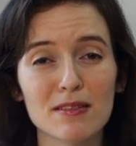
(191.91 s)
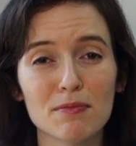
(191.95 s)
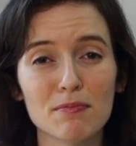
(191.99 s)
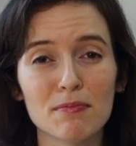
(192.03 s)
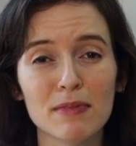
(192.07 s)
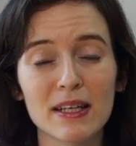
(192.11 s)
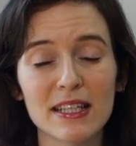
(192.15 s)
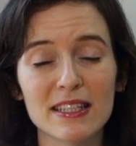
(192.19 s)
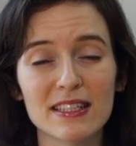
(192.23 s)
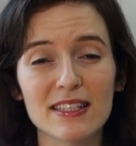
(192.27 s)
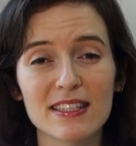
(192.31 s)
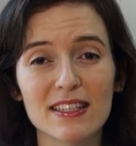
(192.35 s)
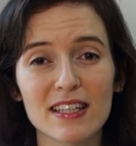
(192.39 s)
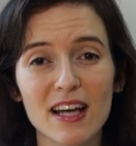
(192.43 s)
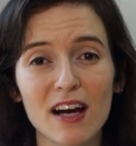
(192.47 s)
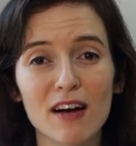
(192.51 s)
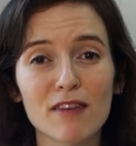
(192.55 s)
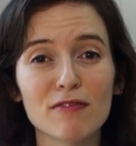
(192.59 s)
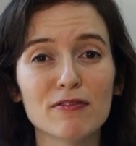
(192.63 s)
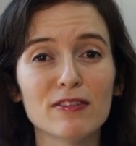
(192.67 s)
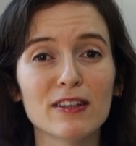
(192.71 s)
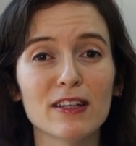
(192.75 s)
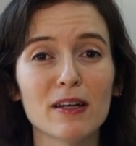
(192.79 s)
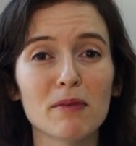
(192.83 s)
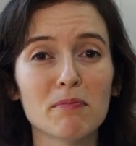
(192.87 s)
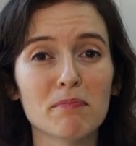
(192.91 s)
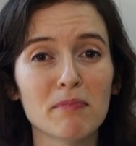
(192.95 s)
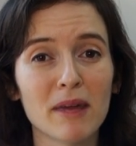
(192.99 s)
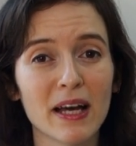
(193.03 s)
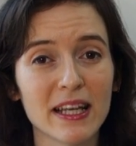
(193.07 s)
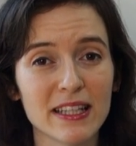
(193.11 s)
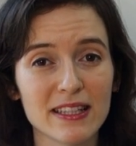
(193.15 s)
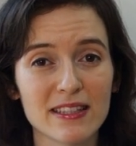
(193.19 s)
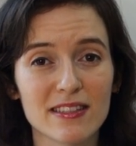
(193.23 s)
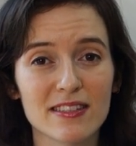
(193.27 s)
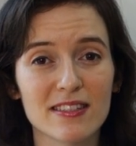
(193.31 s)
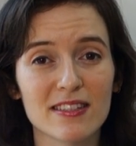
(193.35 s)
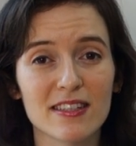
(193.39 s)
midst of
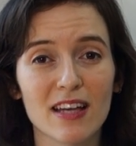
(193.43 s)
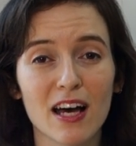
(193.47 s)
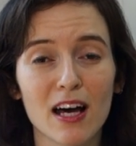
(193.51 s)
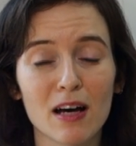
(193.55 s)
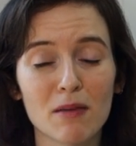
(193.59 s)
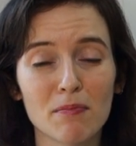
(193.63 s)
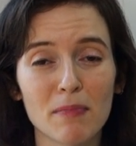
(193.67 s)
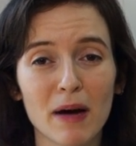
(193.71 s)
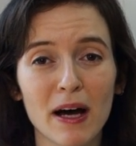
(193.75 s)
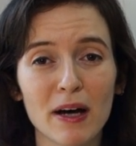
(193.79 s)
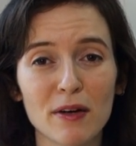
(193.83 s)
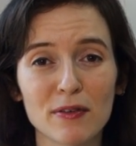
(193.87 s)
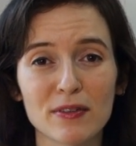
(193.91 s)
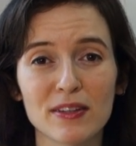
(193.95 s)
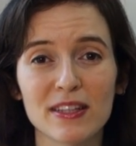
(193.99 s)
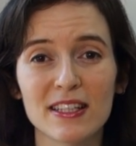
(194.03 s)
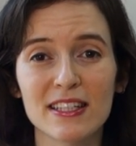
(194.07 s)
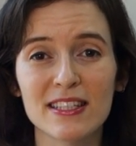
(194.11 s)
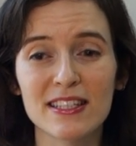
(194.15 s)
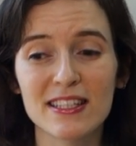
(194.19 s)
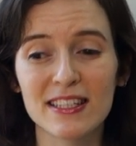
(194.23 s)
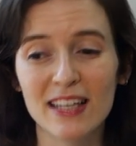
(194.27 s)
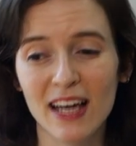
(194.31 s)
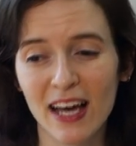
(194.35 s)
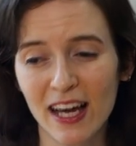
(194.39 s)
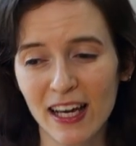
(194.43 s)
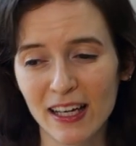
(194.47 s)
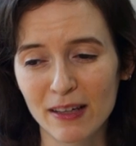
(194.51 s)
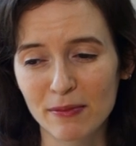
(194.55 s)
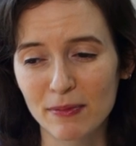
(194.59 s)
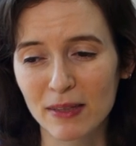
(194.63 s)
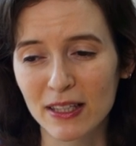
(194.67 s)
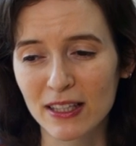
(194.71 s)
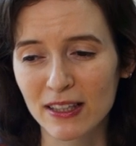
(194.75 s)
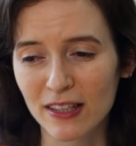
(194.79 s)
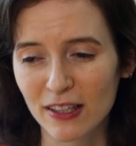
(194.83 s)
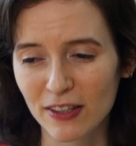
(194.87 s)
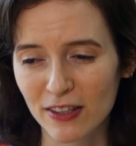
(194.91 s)
laments about this time
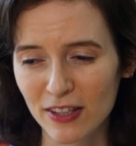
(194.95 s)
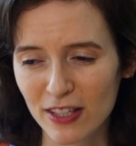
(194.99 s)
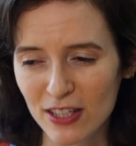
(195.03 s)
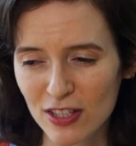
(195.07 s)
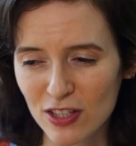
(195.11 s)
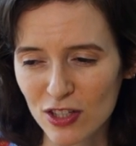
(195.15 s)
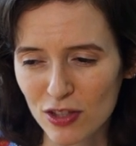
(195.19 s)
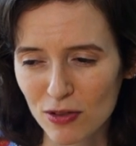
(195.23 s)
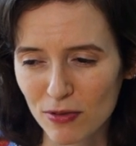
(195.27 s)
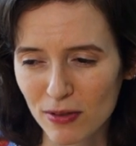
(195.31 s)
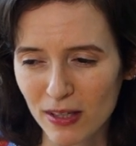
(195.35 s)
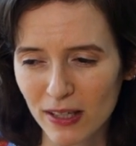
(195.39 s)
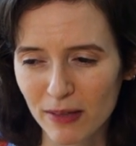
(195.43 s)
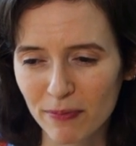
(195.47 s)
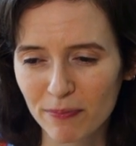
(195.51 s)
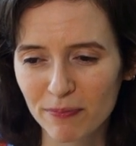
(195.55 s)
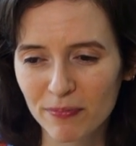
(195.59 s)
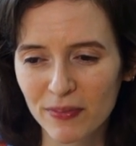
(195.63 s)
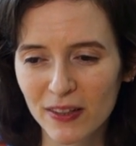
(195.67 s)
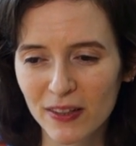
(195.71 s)
in their history.